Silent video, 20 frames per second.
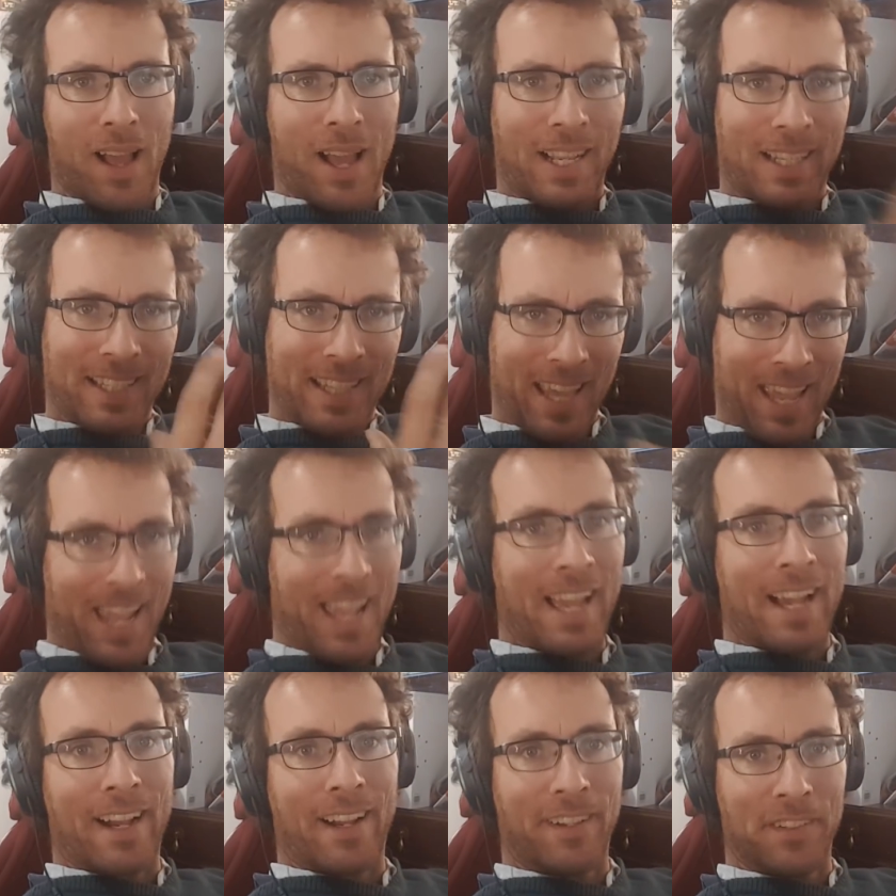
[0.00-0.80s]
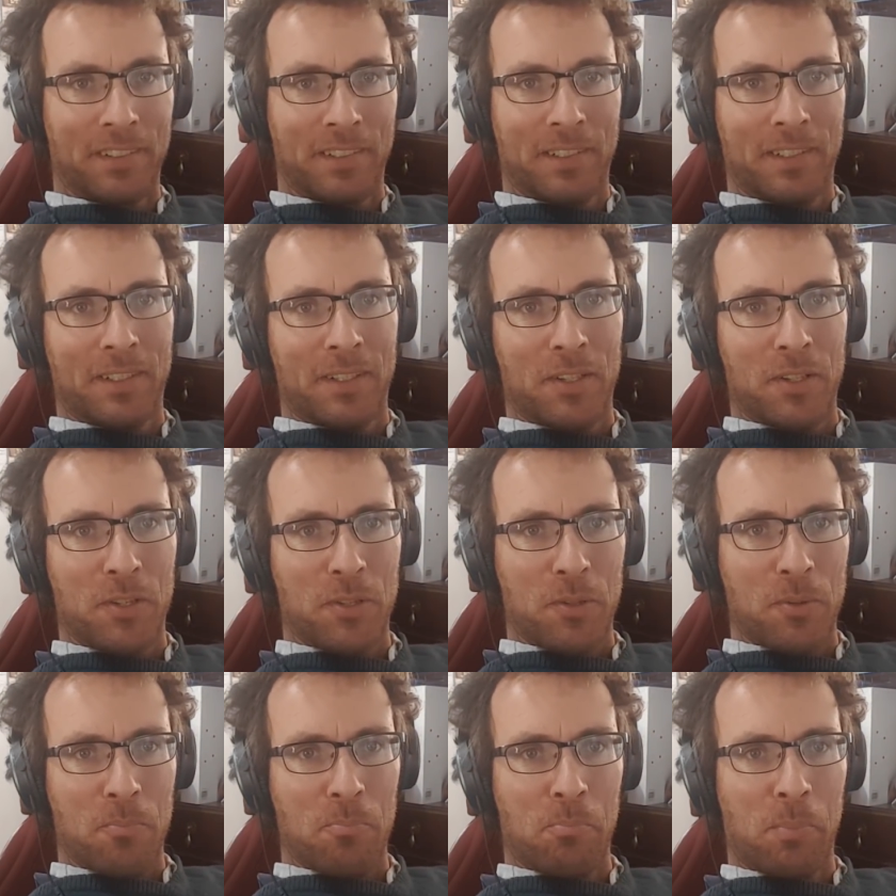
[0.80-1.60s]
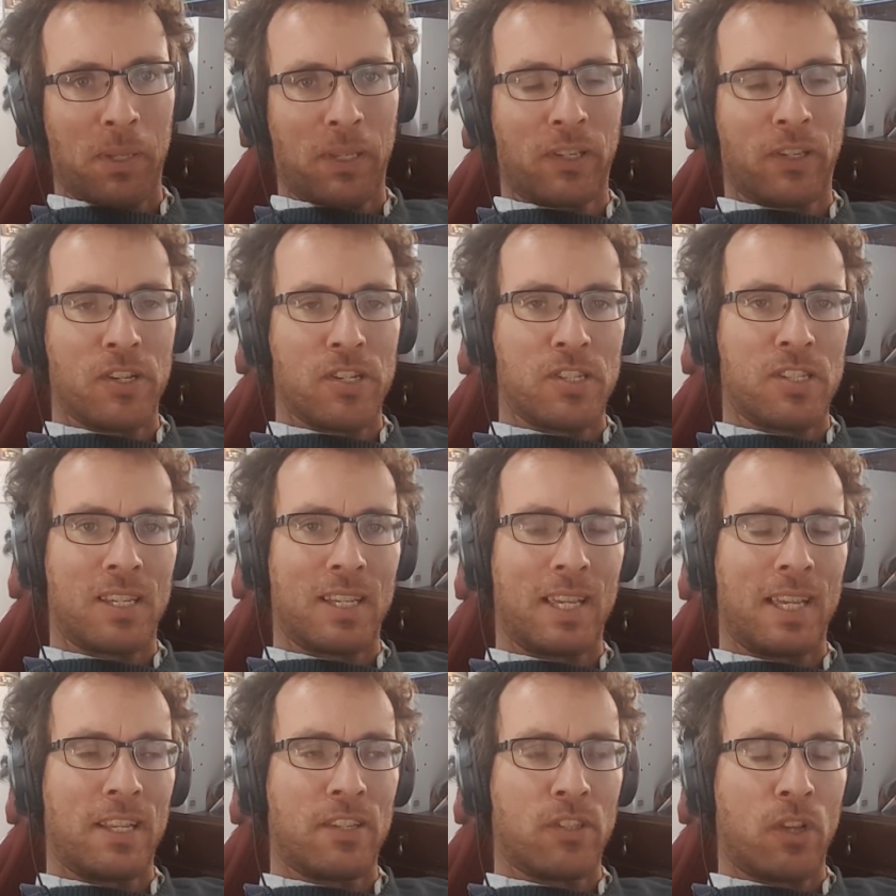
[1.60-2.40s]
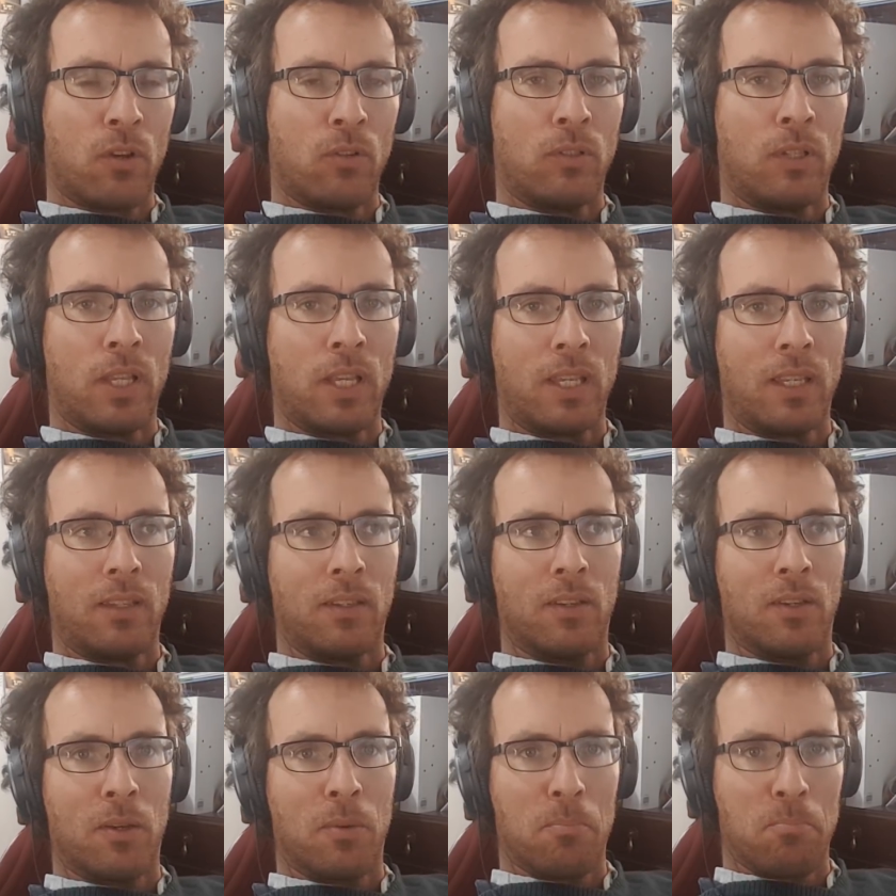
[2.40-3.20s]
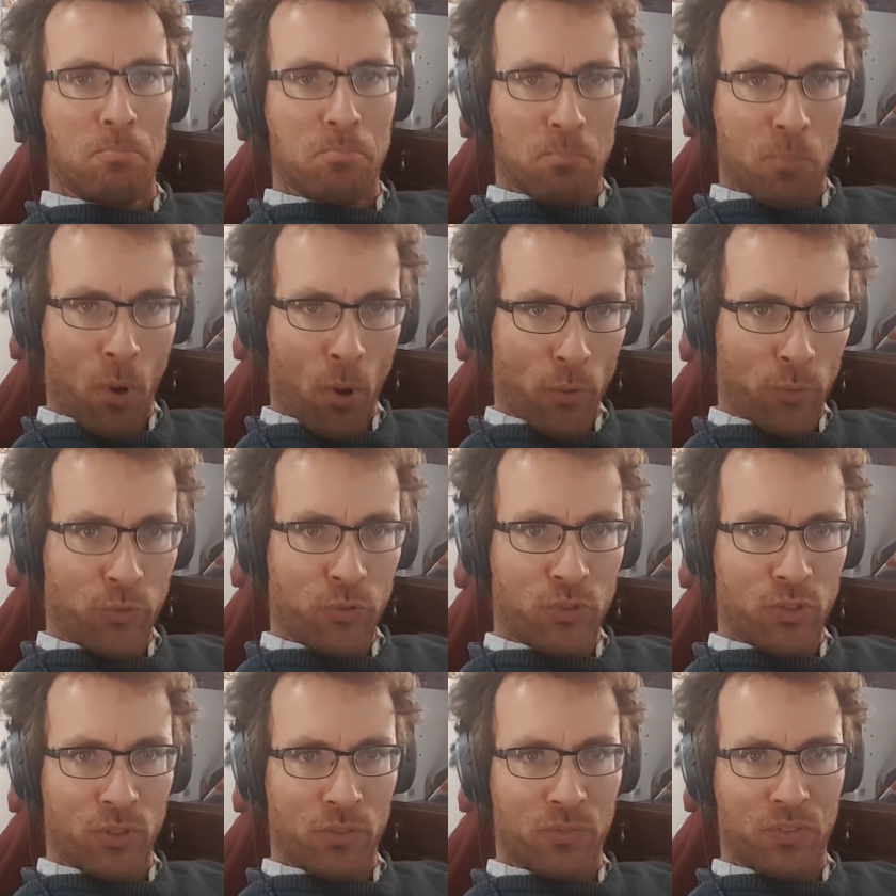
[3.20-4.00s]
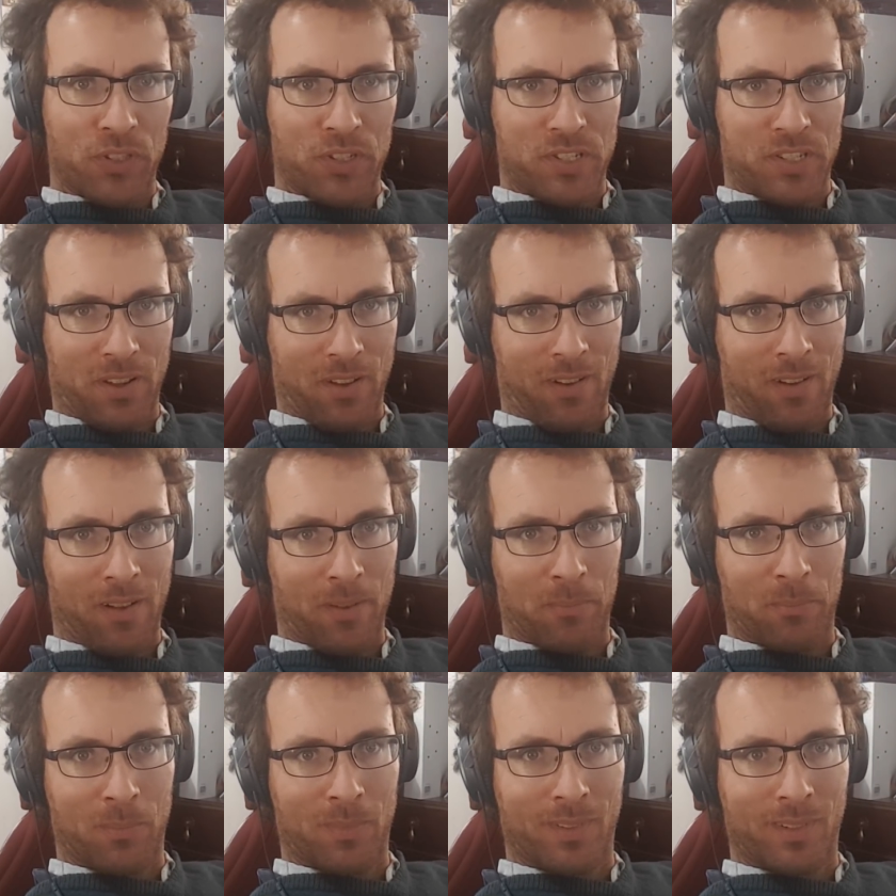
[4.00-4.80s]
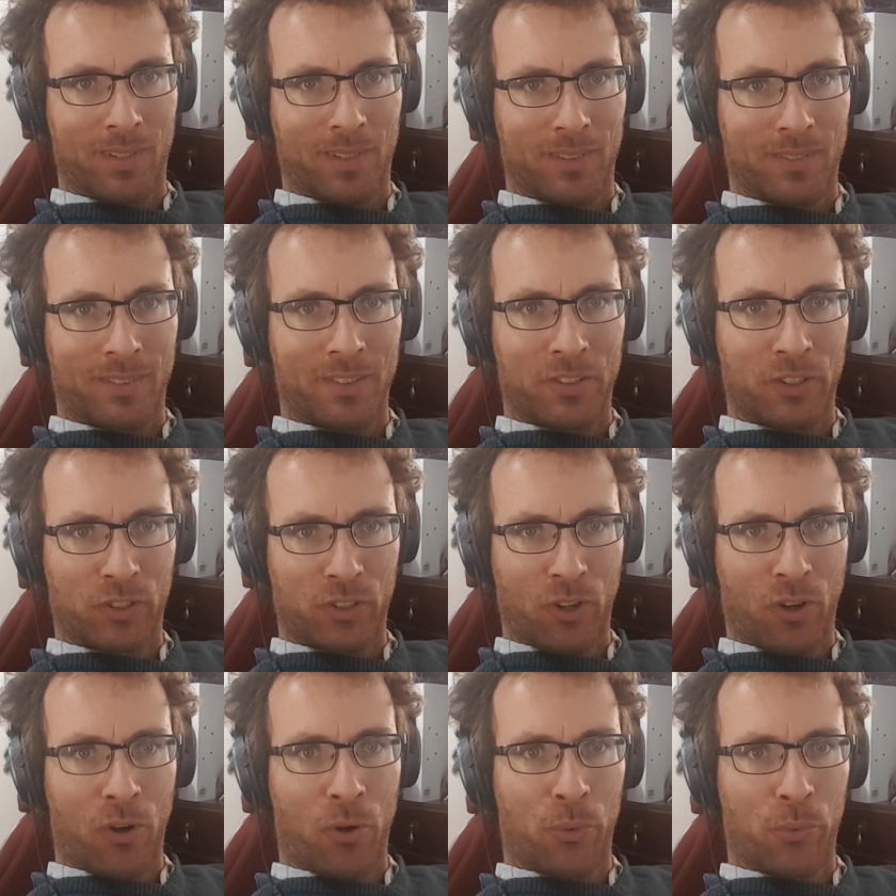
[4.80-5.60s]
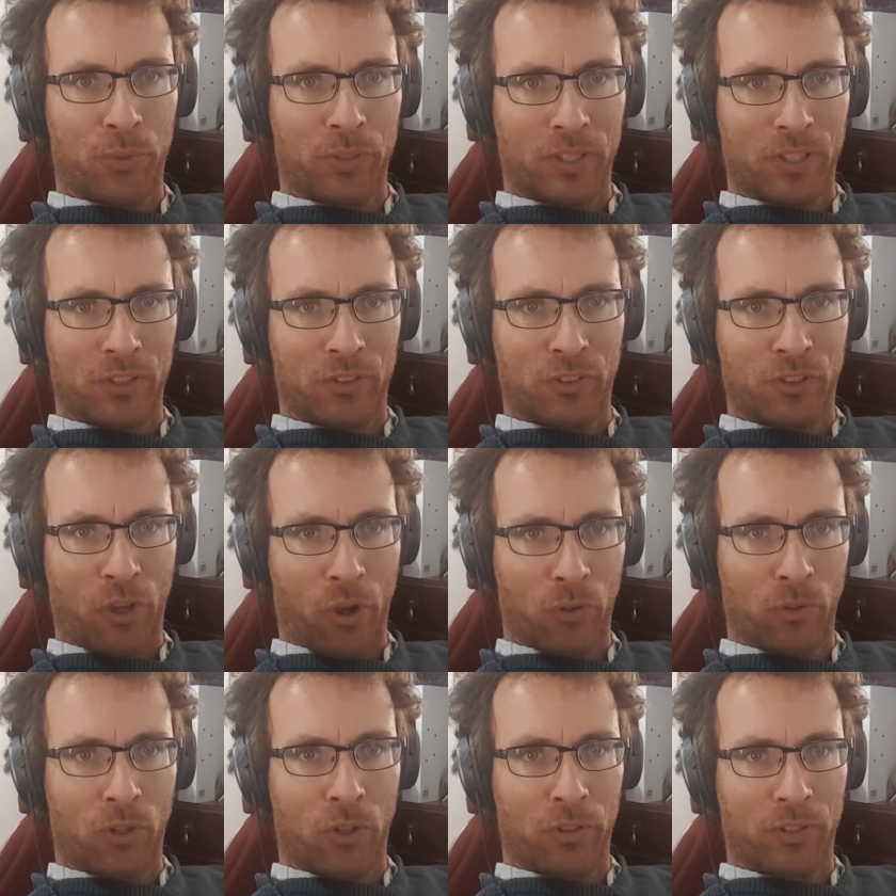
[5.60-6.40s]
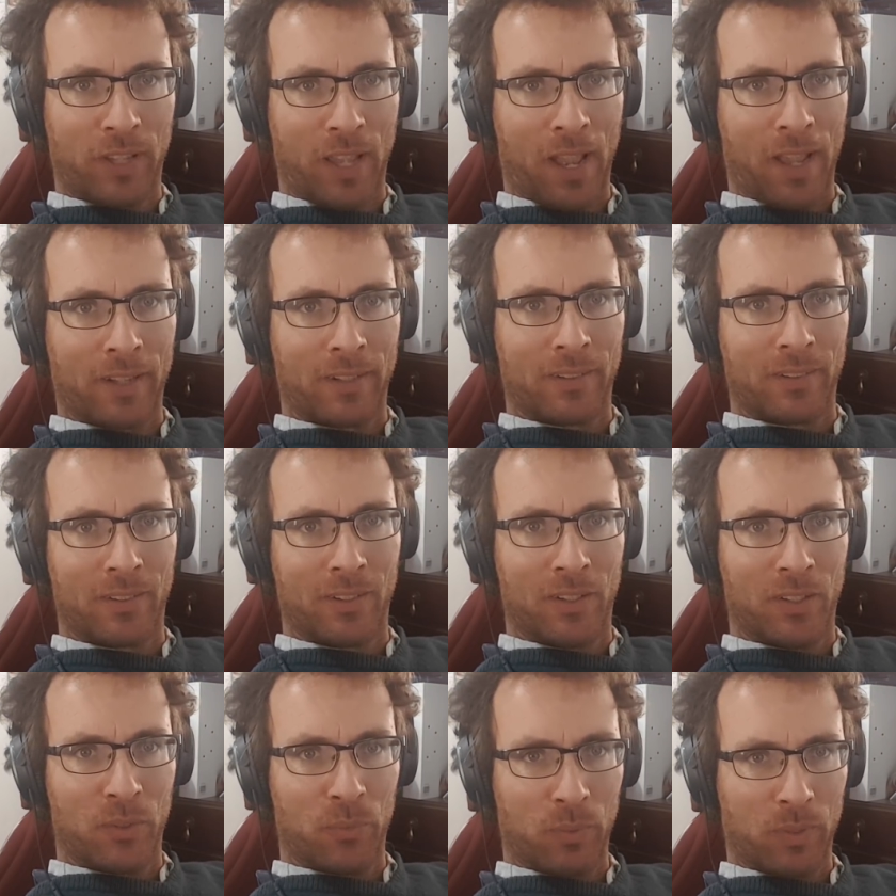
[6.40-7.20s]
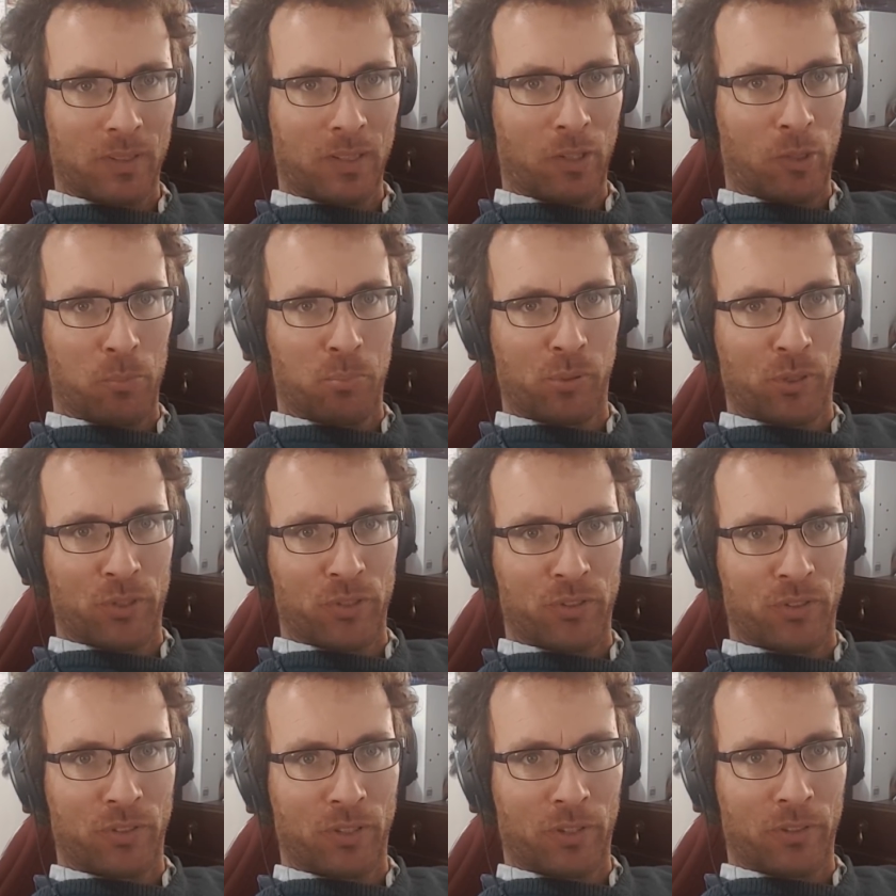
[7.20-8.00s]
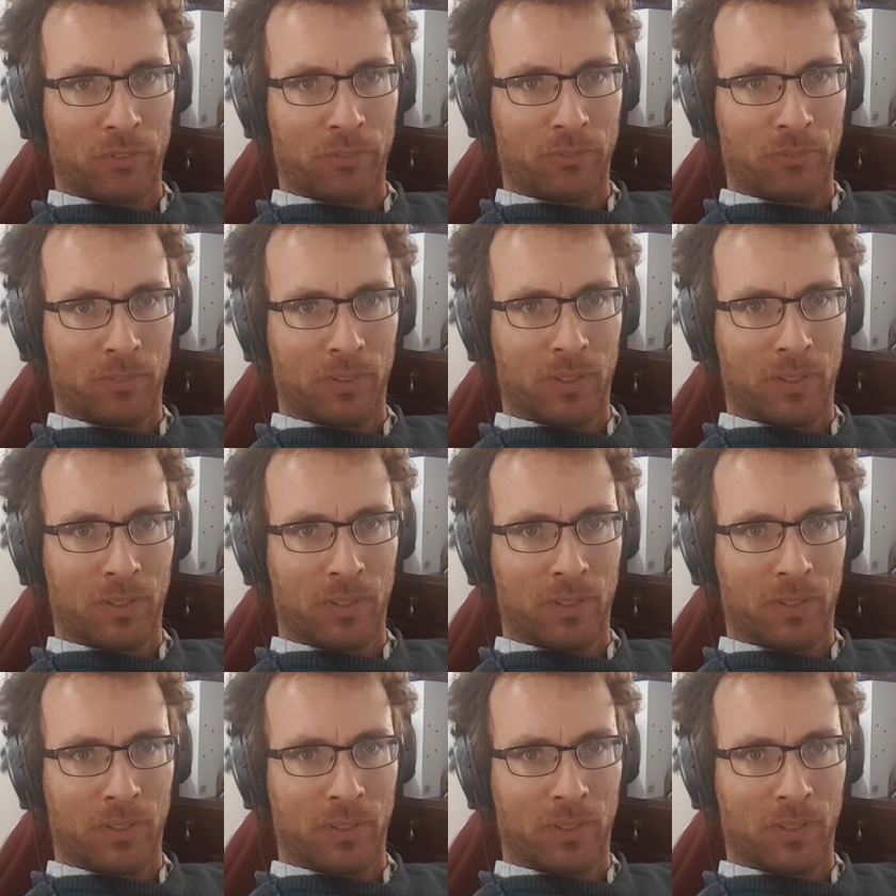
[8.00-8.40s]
I care because it's only most of the time that the gold is co-located with the low pressure zone,